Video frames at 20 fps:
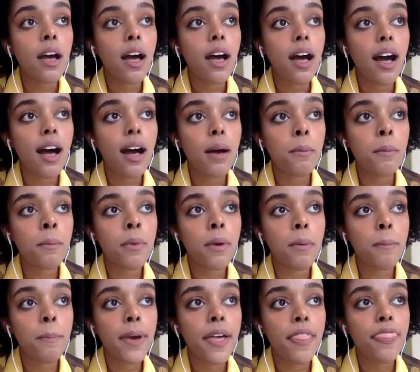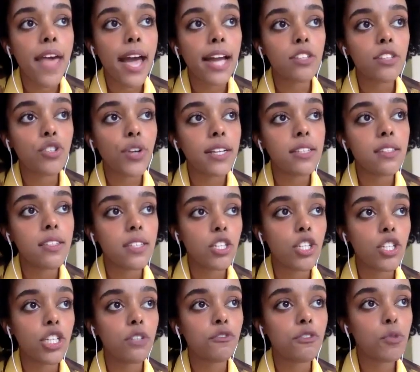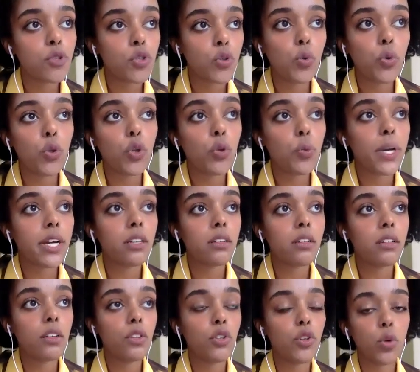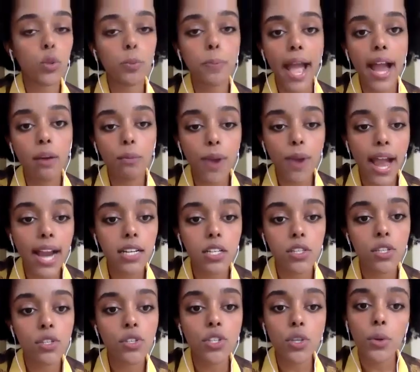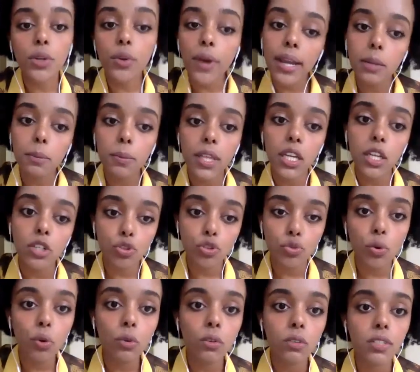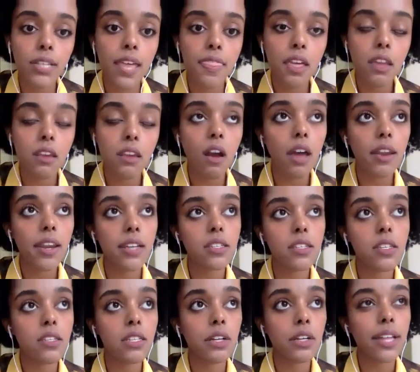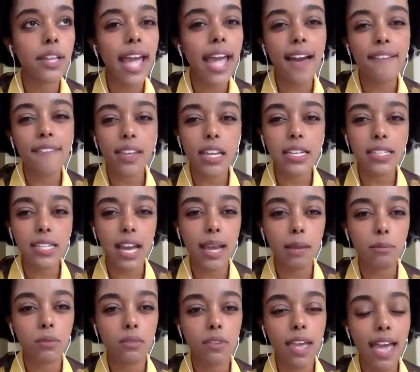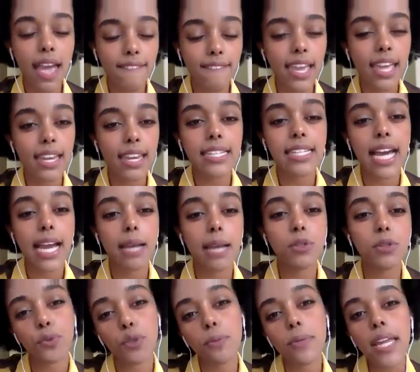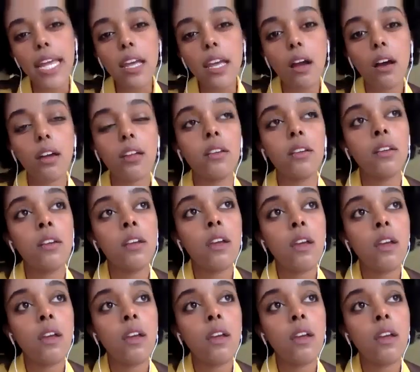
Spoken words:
But that transition from school, where your practice is so incredibly controlled, and then not necessarily having any time to ruminate on